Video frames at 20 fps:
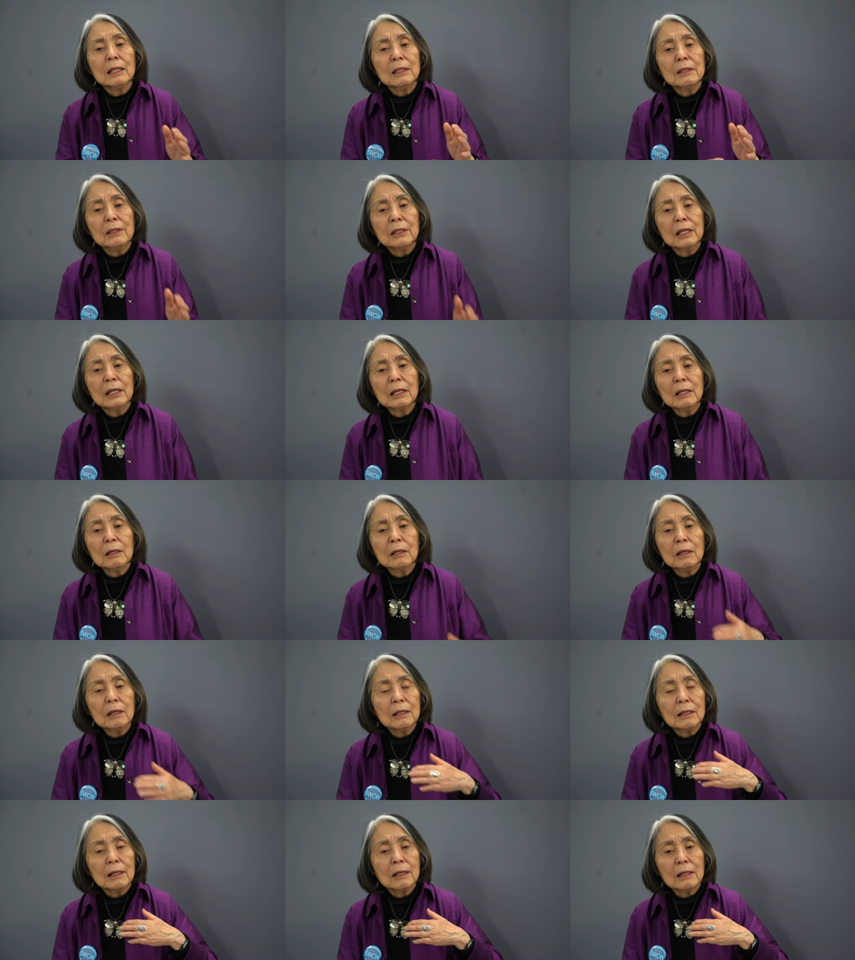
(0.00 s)

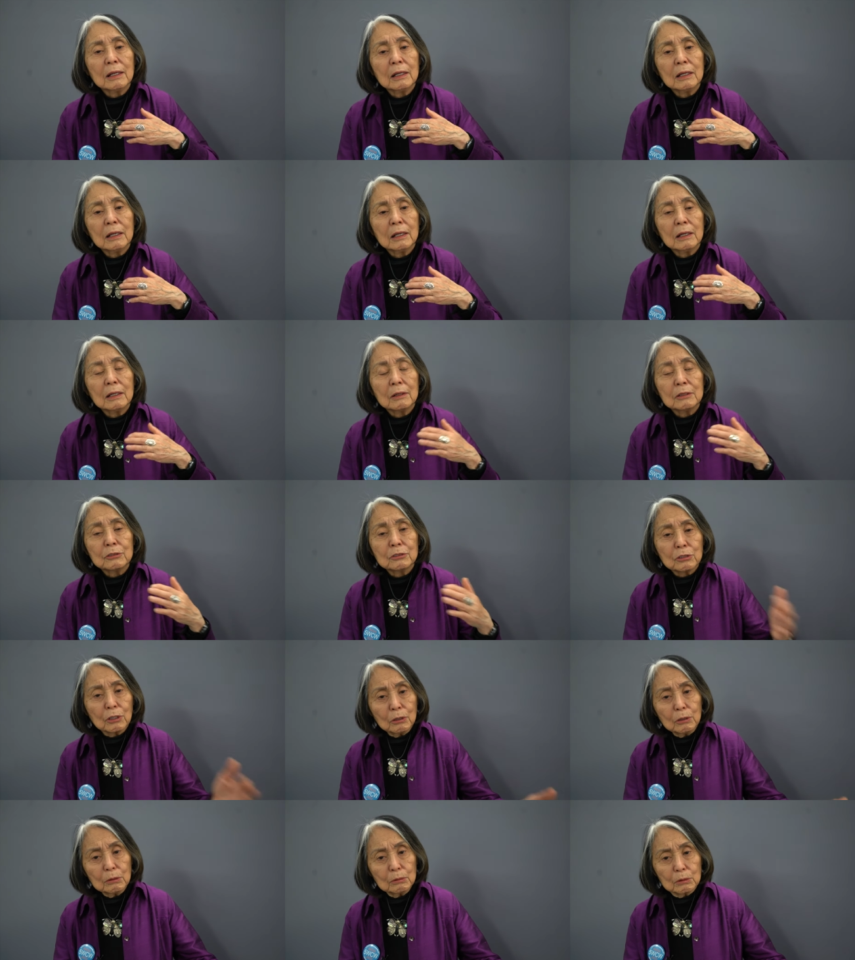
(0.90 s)
their
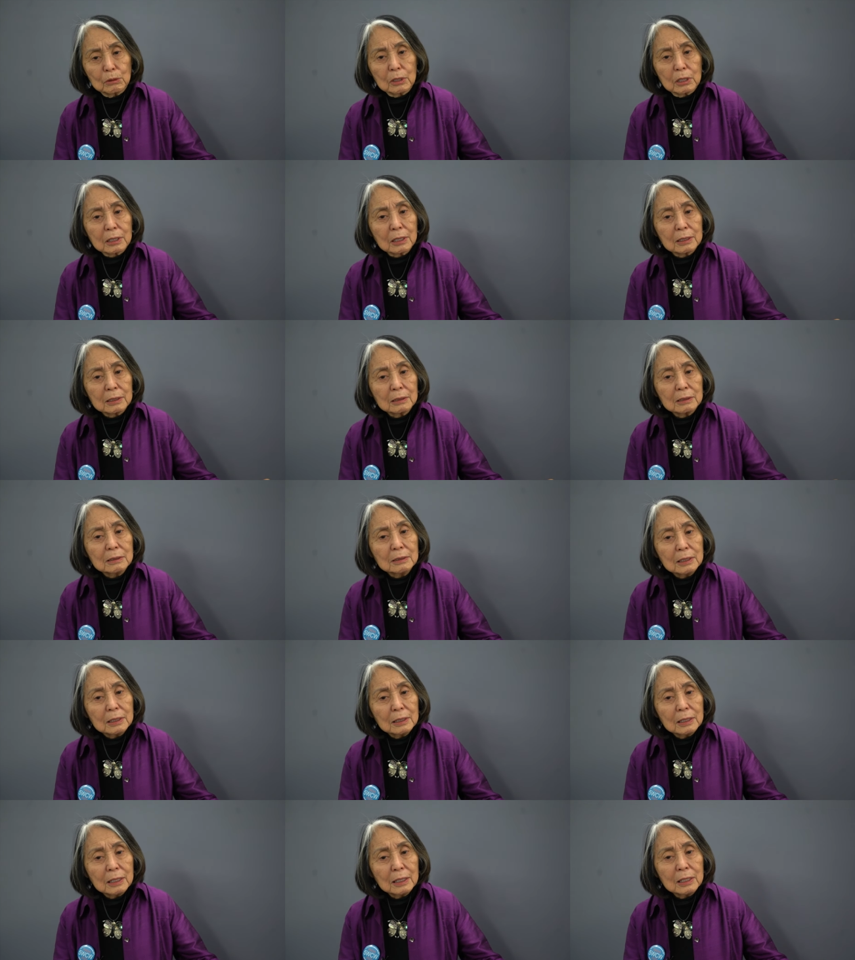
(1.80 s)
sole work
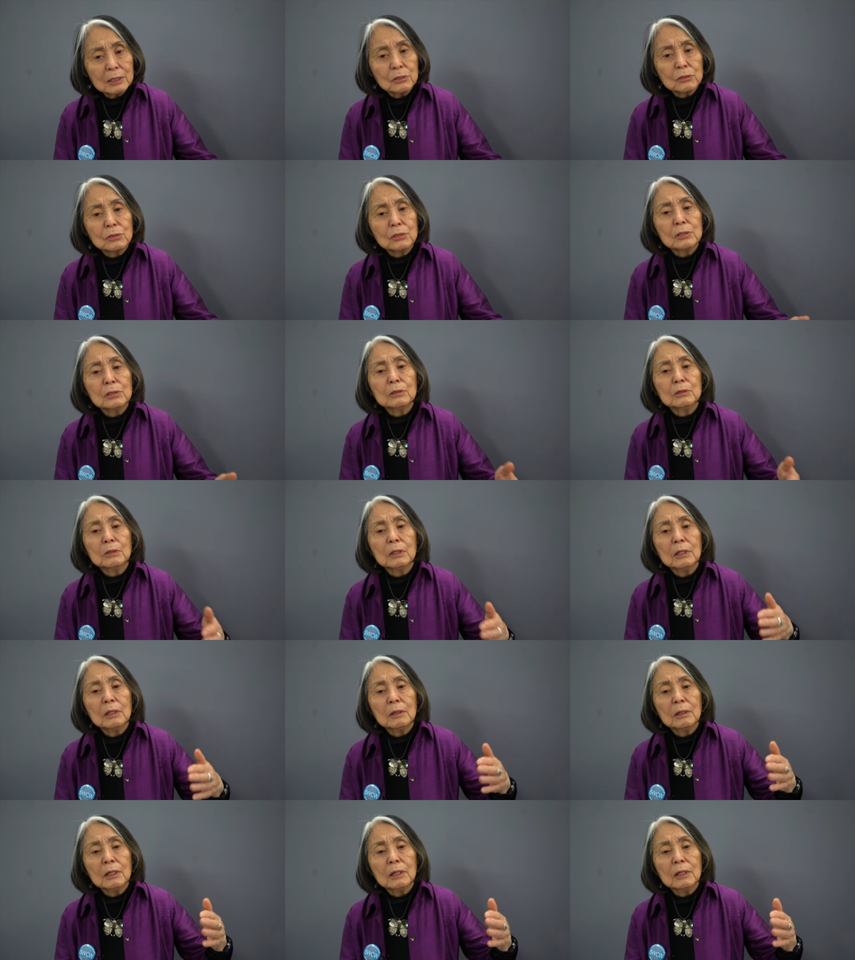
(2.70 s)
is to